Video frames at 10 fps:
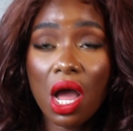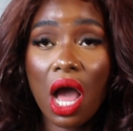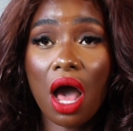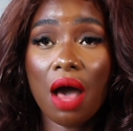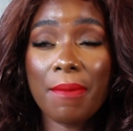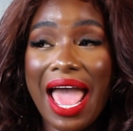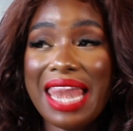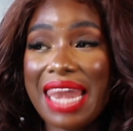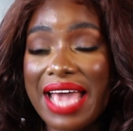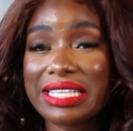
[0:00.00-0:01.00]

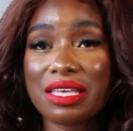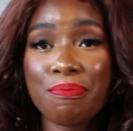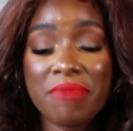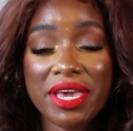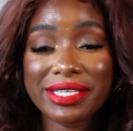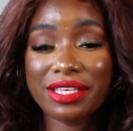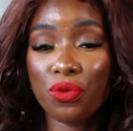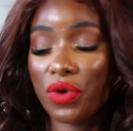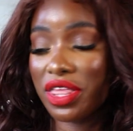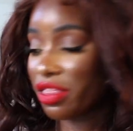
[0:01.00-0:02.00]
I like to mix
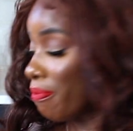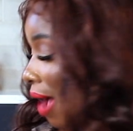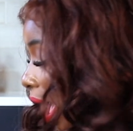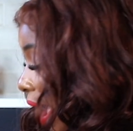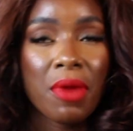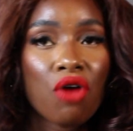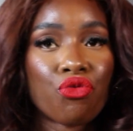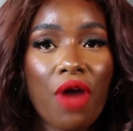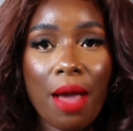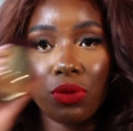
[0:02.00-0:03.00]
it with my
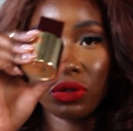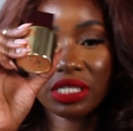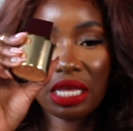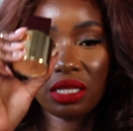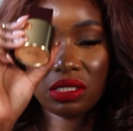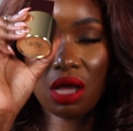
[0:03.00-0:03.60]
Rebl scent